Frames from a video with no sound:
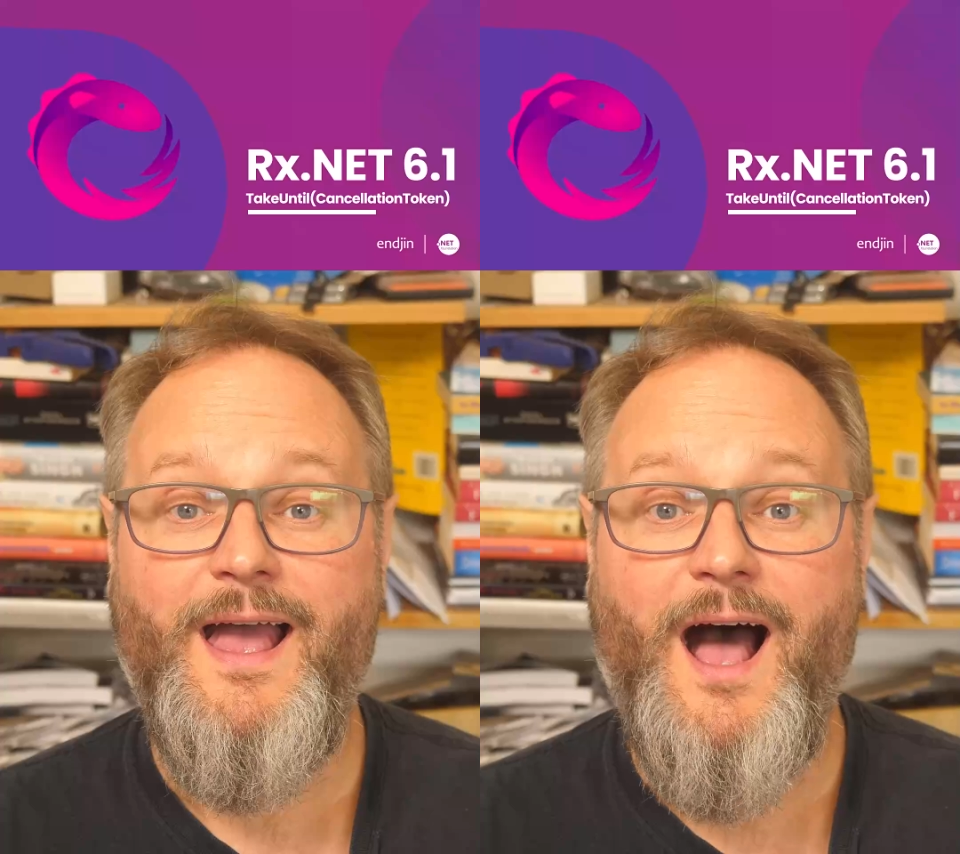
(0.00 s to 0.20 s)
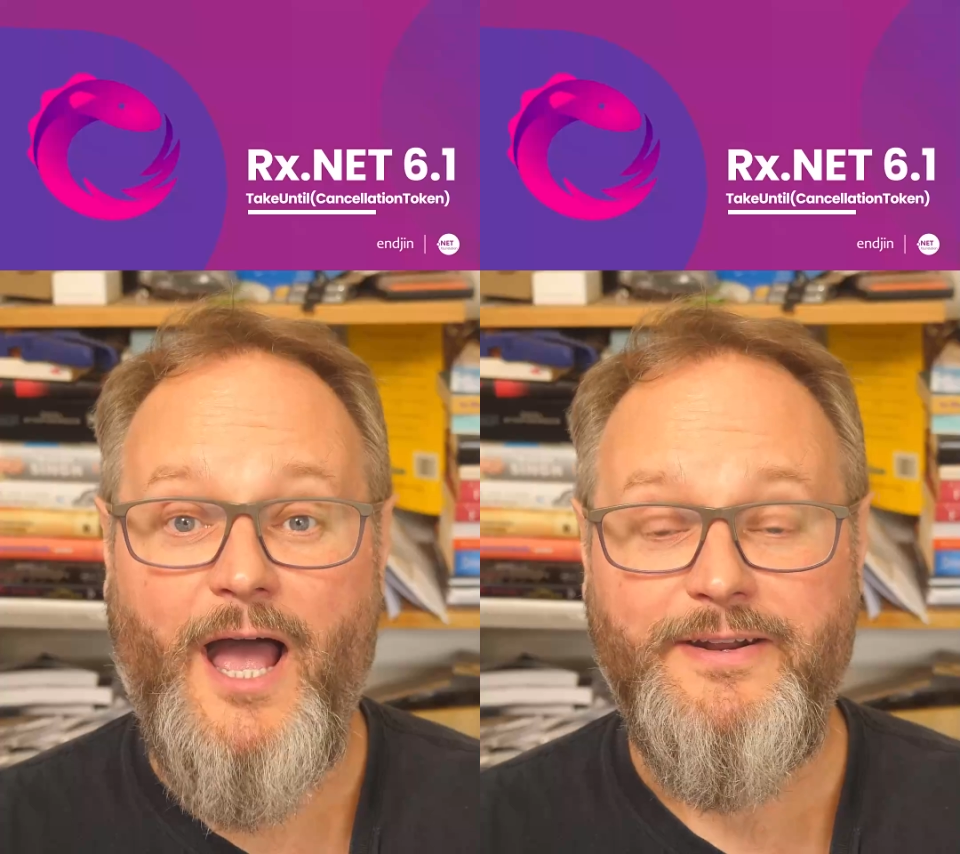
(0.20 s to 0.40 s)

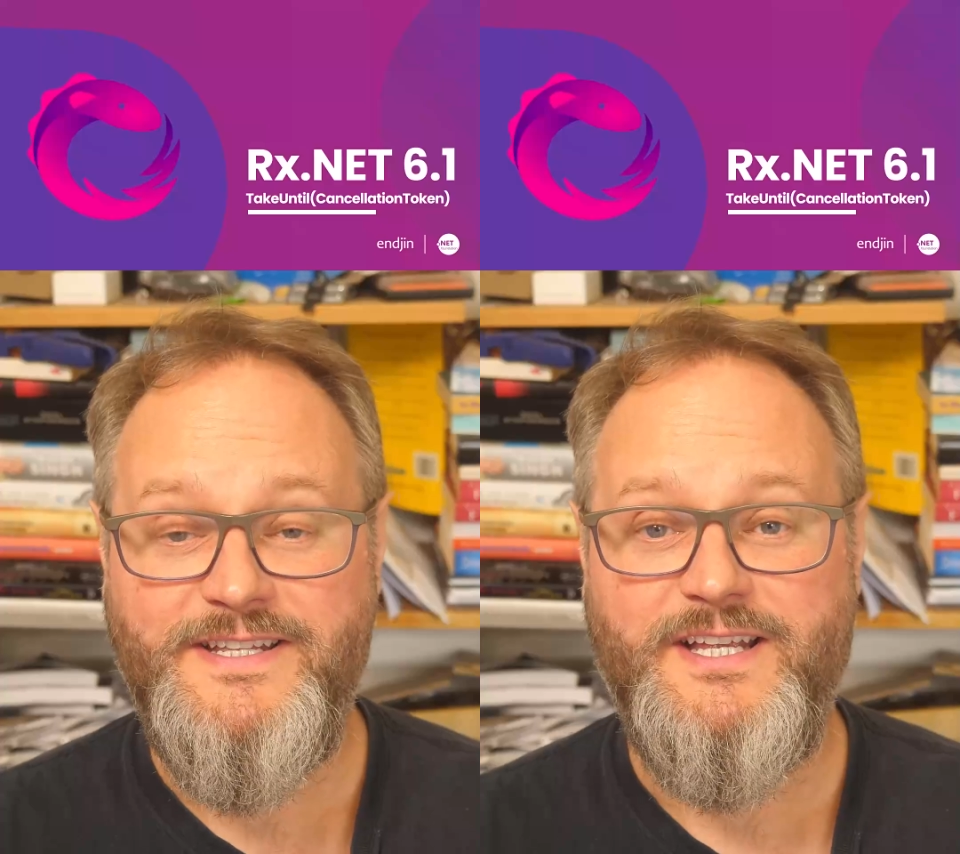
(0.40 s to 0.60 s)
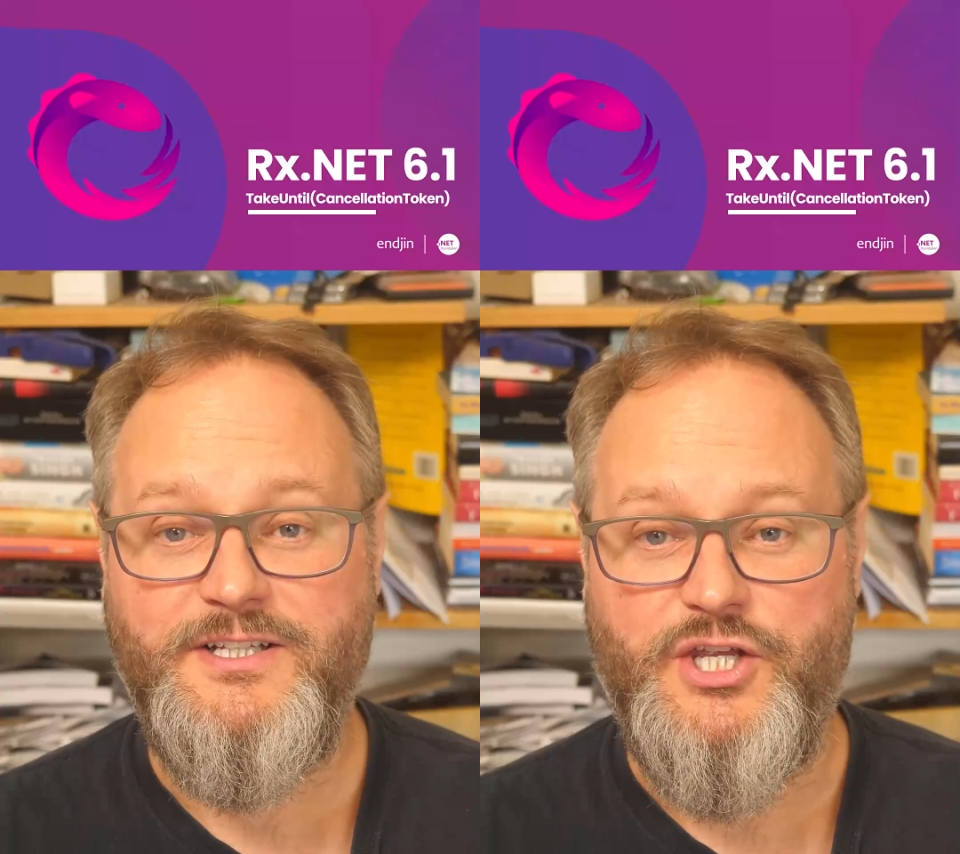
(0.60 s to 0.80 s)
I'm going
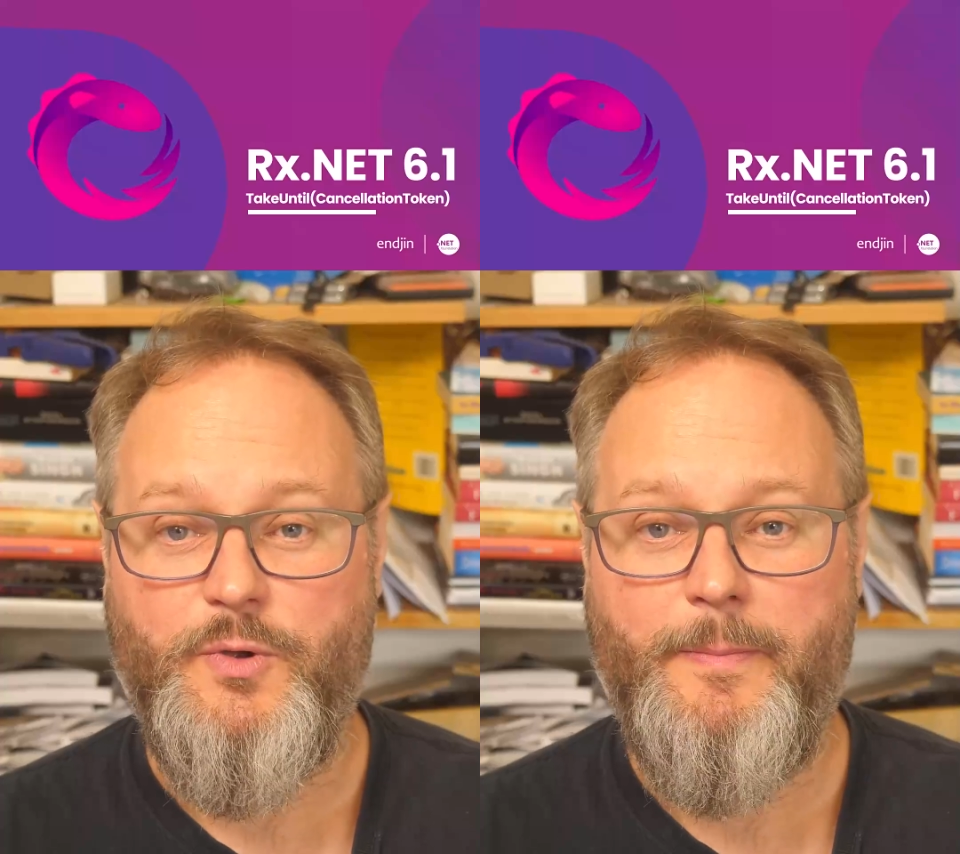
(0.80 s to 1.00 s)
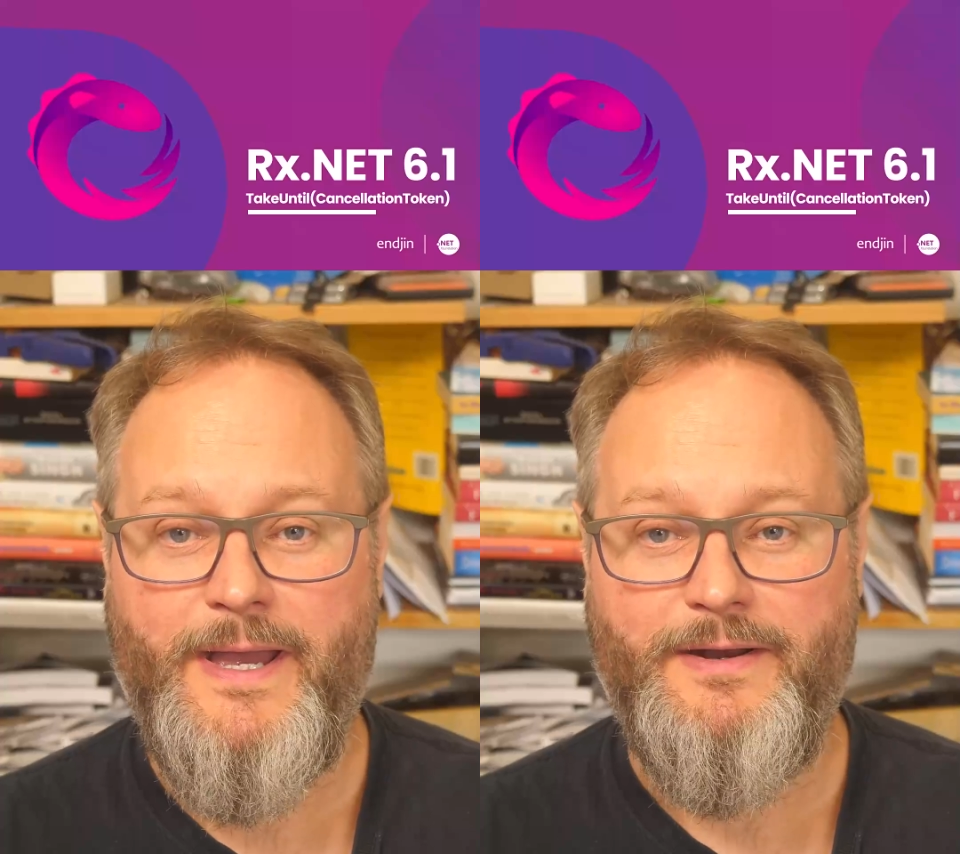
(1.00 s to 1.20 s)
to tell
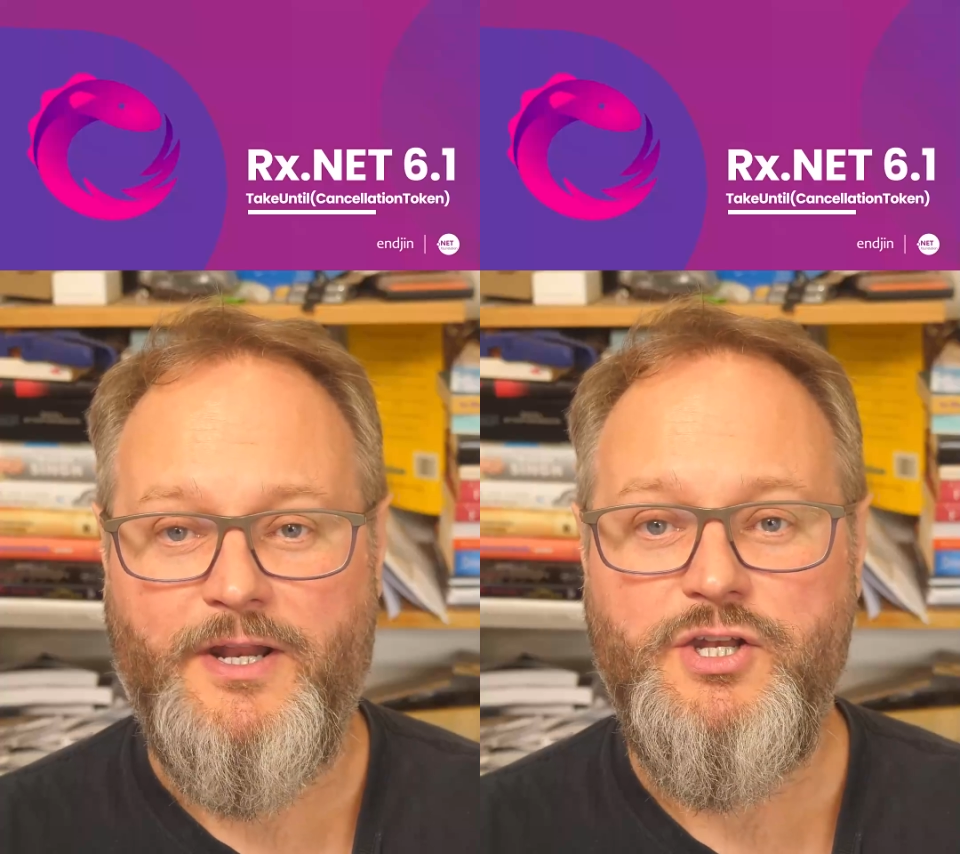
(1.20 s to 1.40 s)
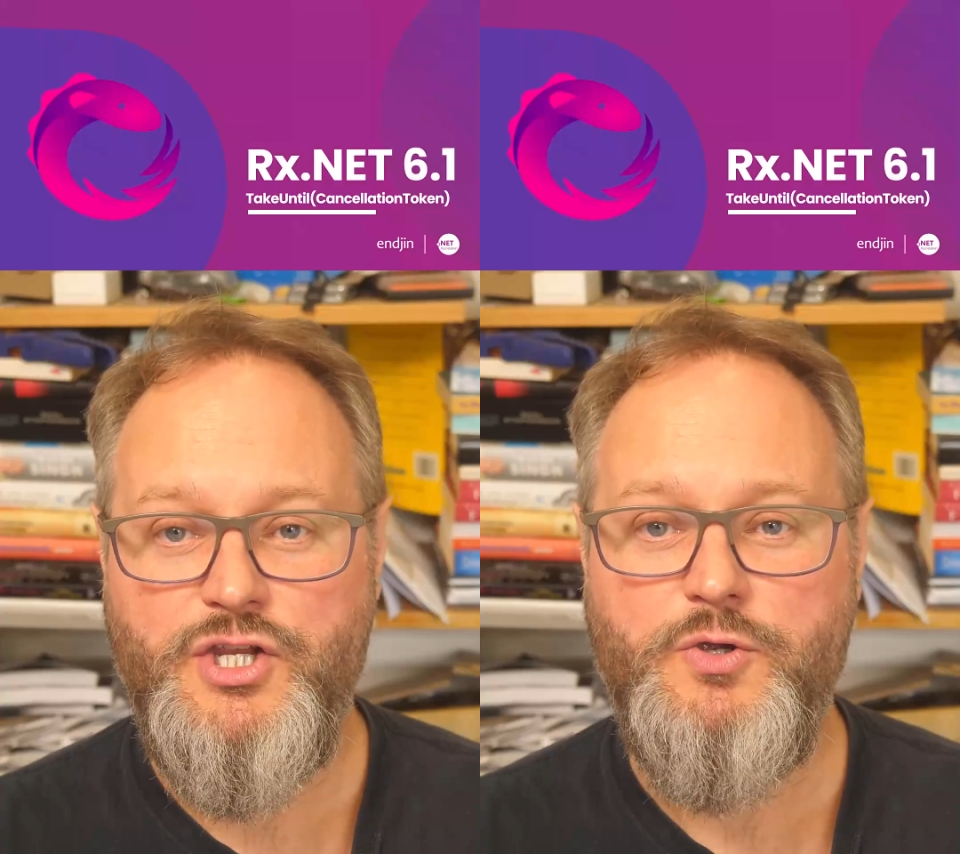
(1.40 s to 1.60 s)
you about
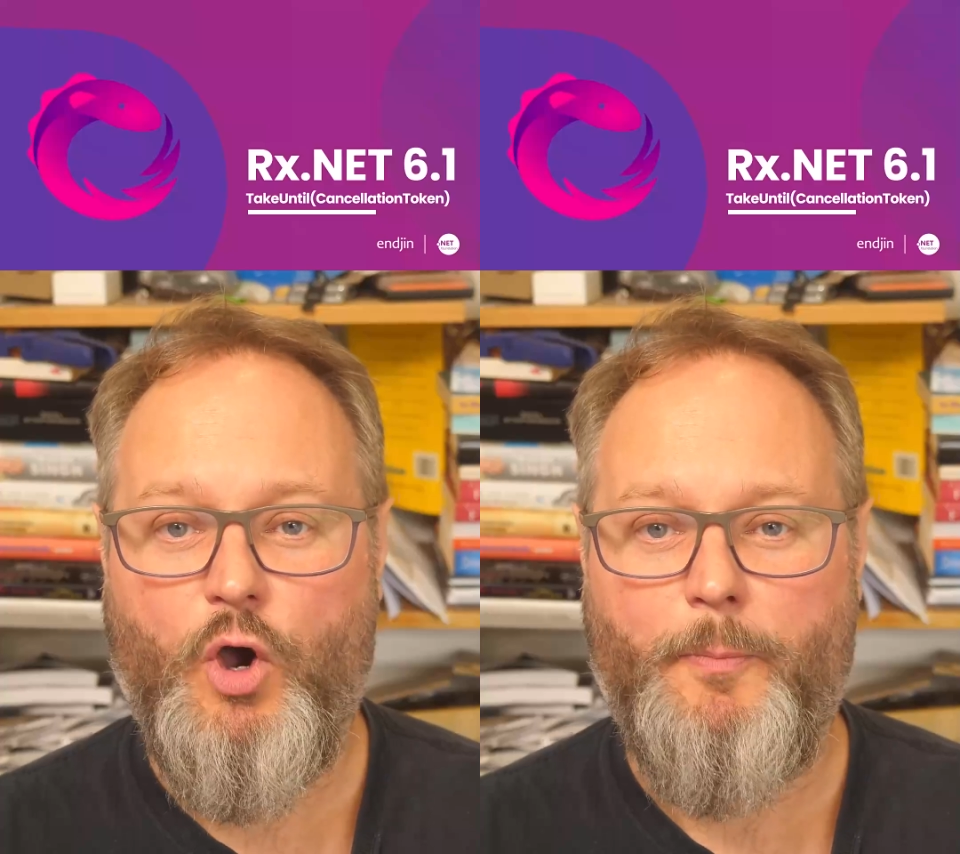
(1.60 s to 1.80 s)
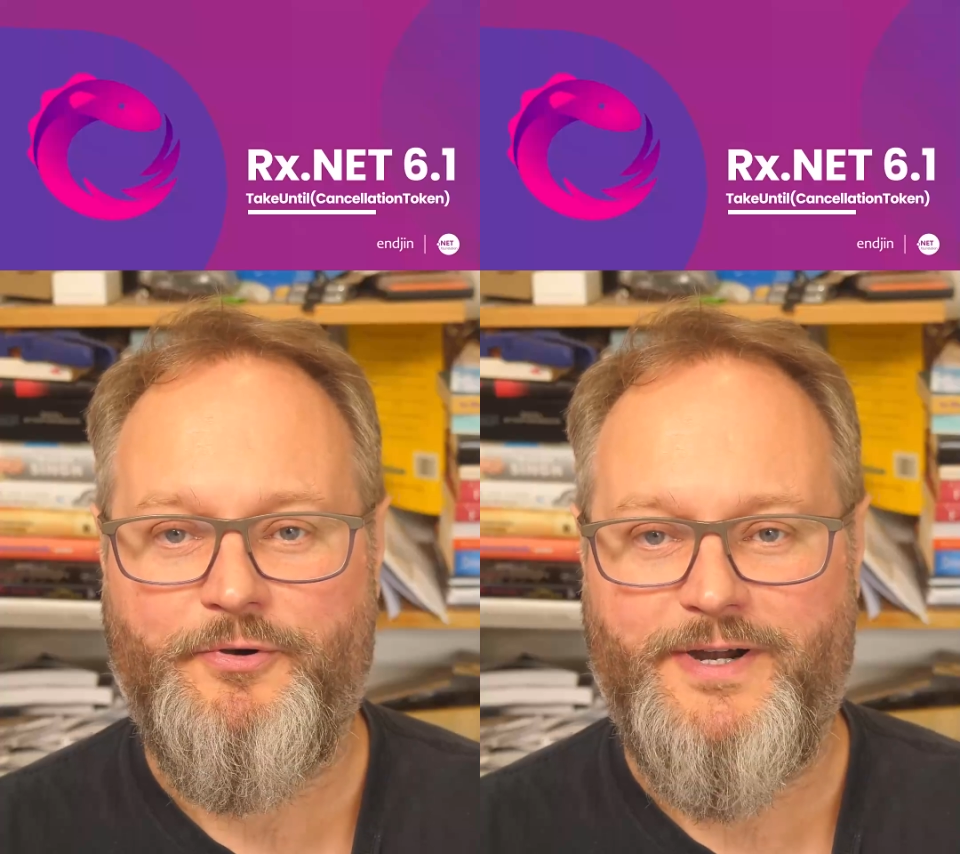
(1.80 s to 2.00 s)
a new
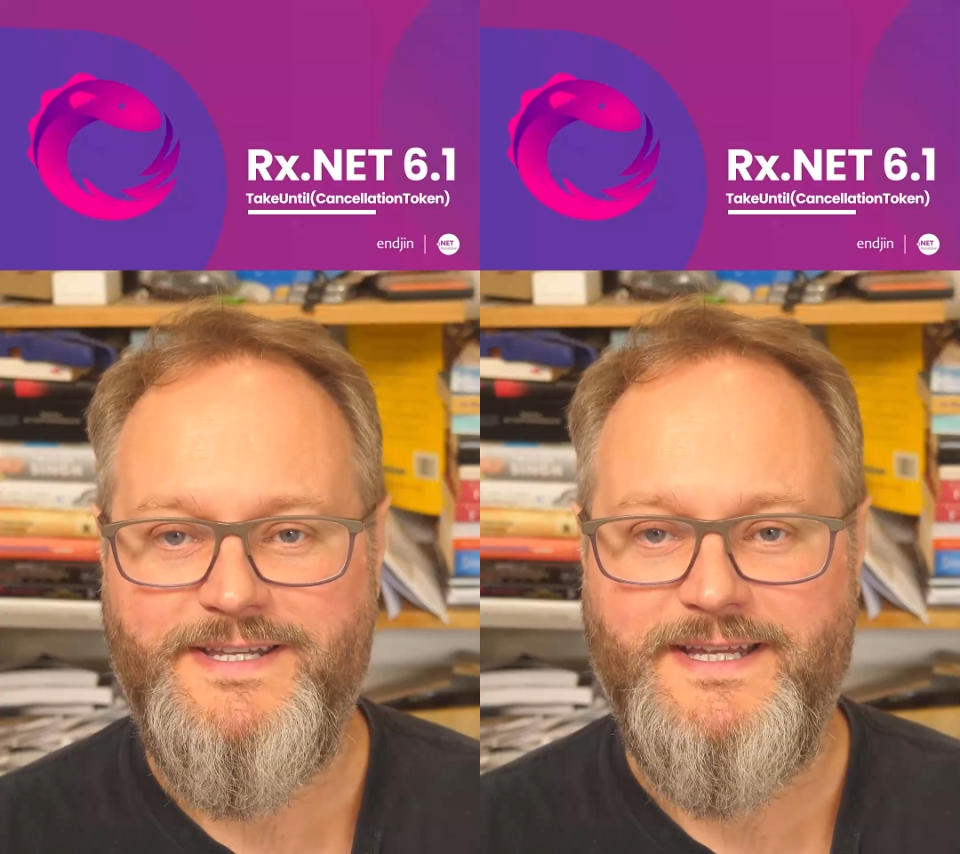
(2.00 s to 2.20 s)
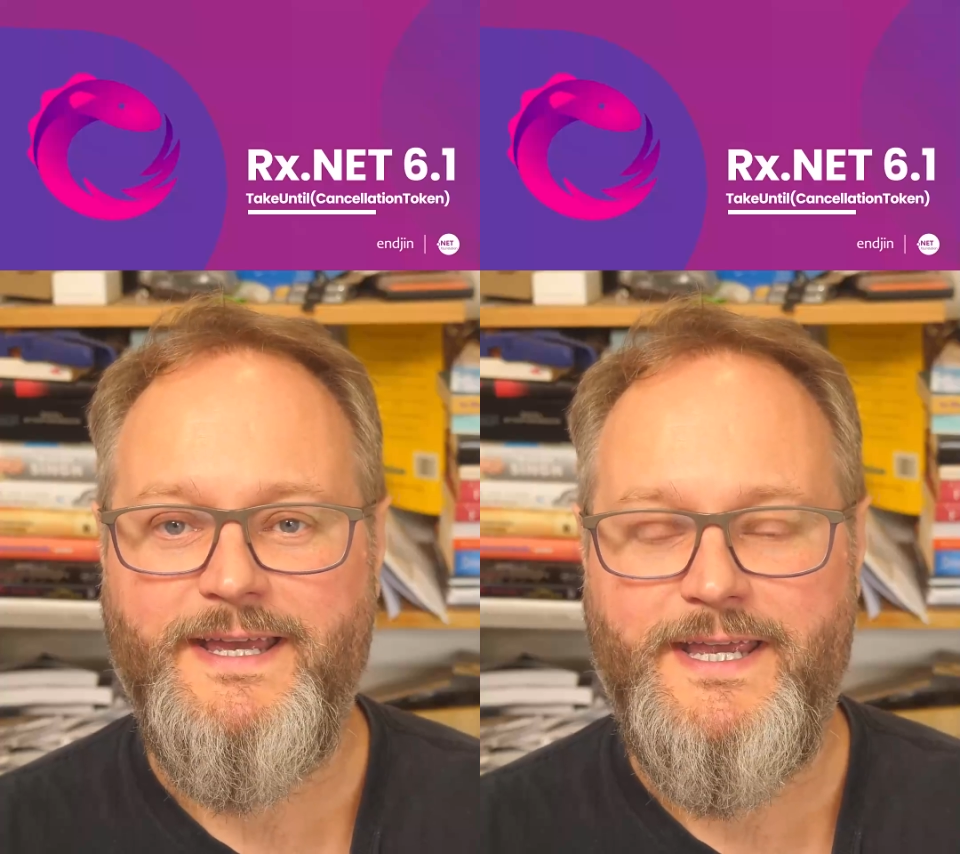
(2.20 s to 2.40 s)
operator